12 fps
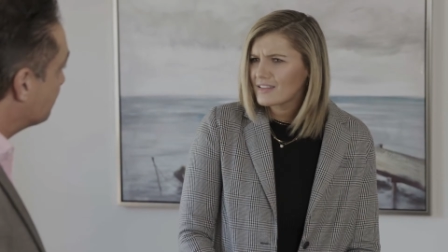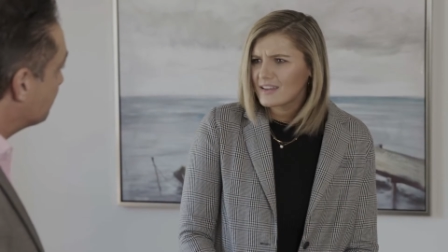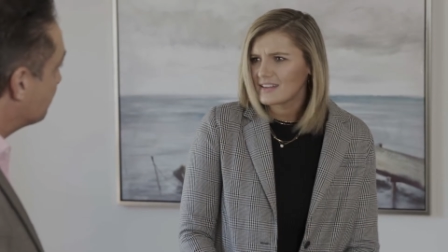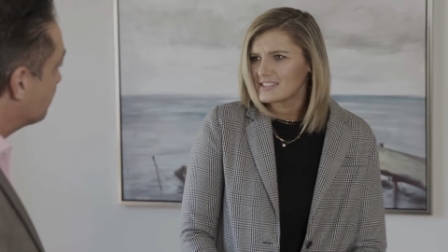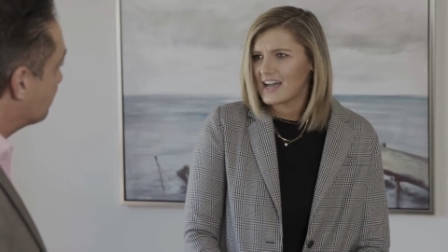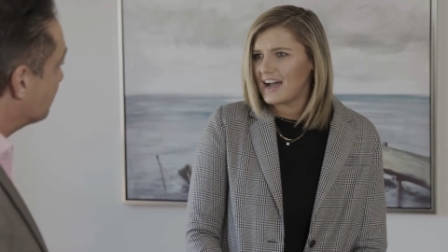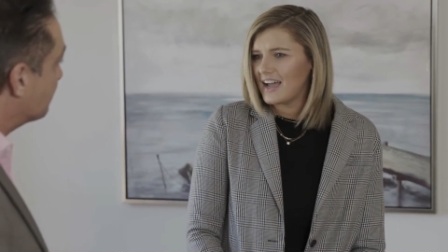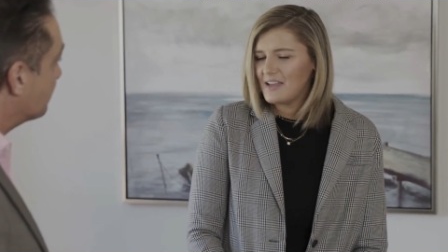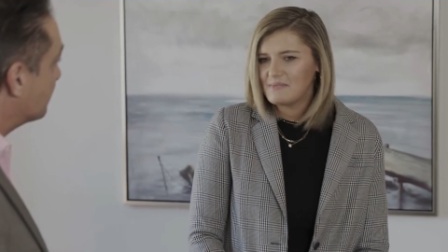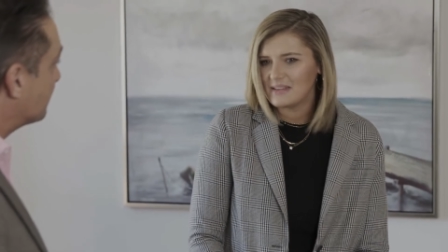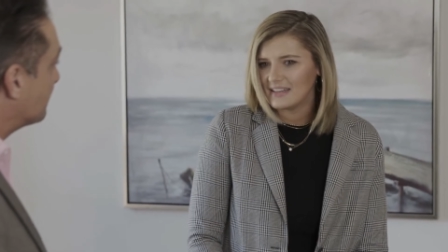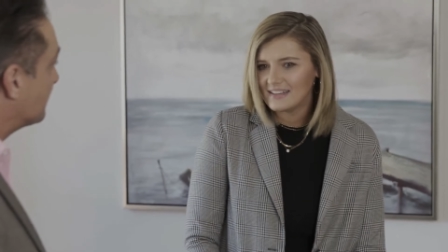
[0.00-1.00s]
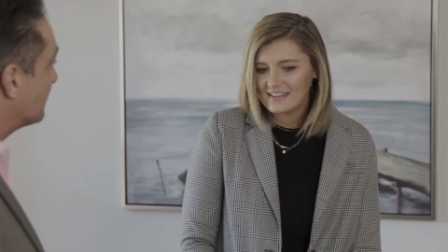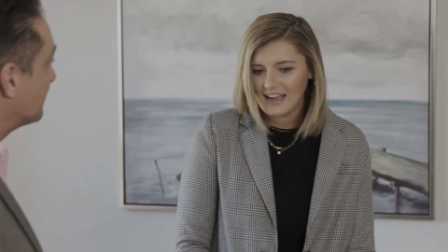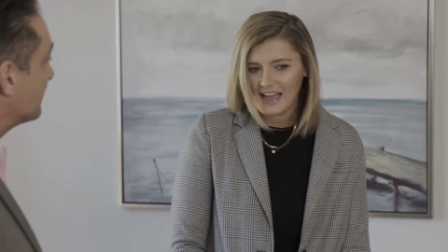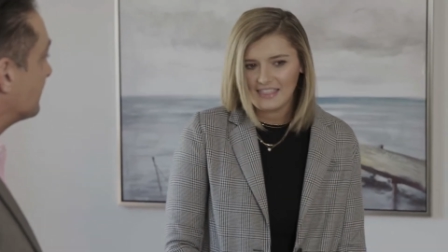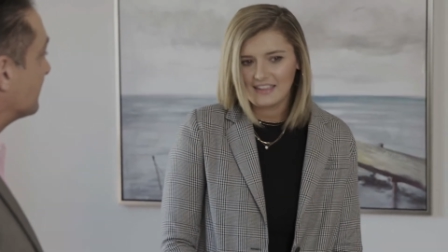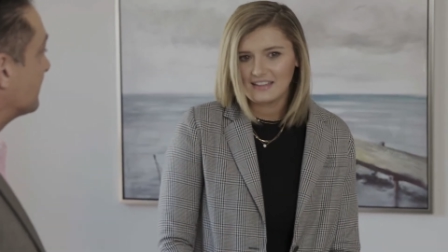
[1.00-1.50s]
a lot of time, and
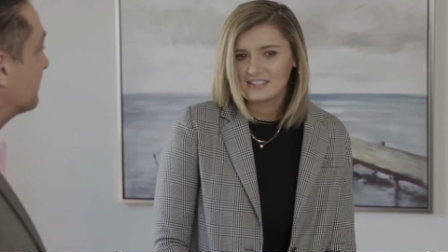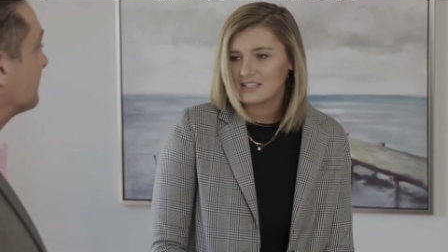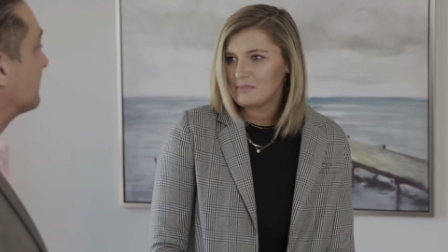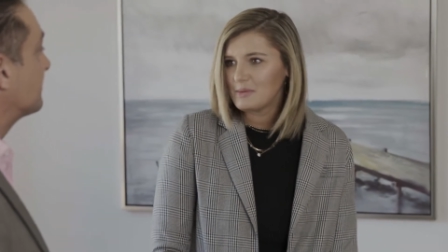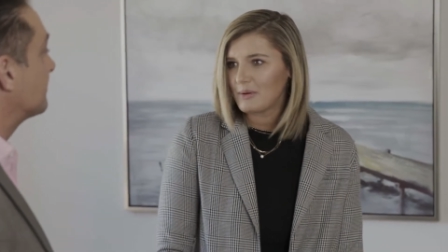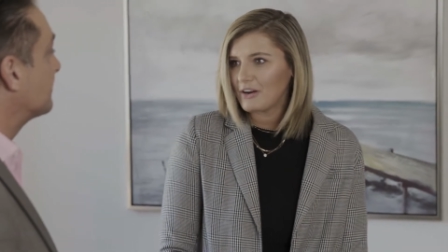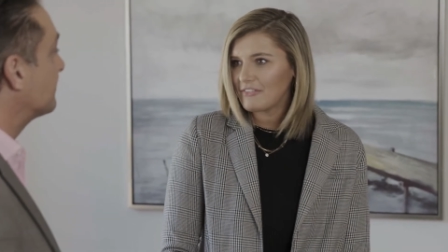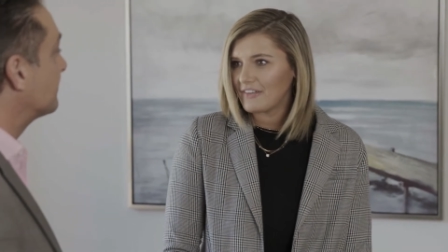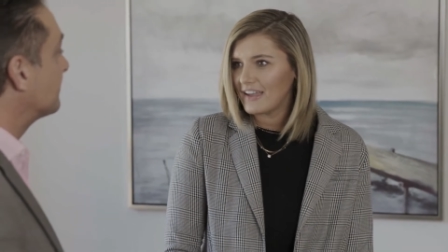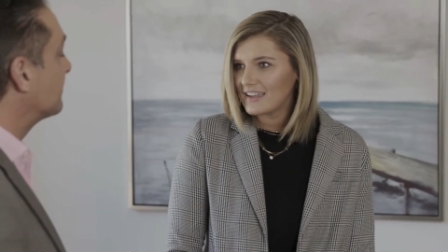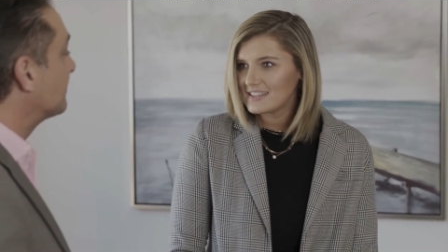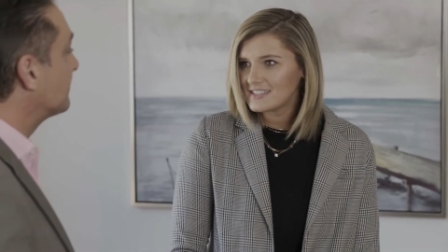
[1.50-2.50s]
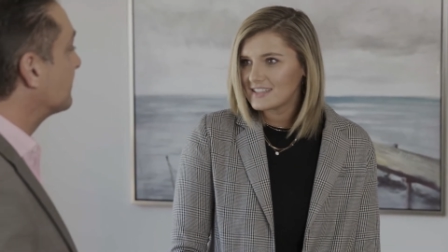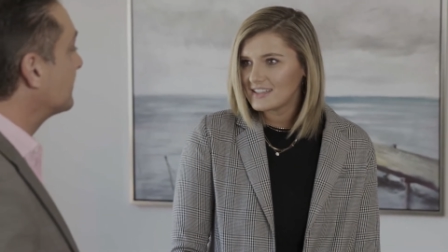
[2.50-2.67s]
I think it's gonna be perfect.